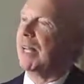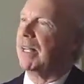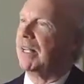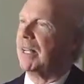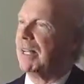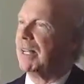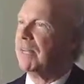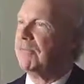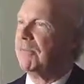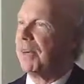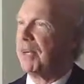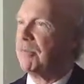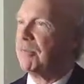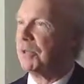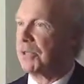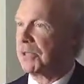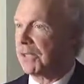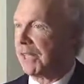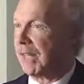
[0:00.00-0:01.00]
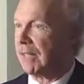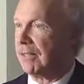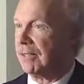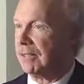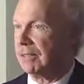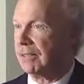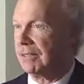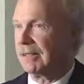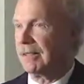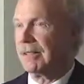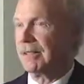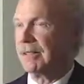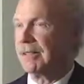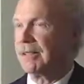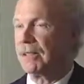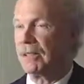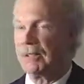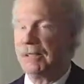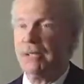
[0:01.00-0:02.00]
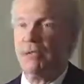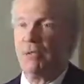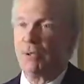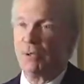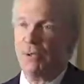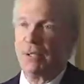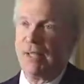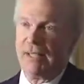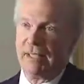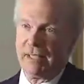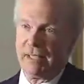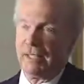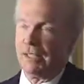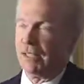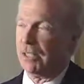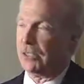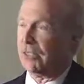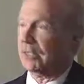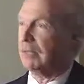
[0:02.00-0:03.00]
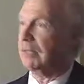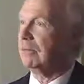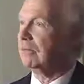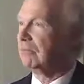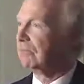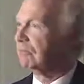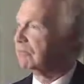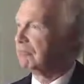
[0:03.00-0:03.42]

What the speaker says: about 95% to leave you in that condition.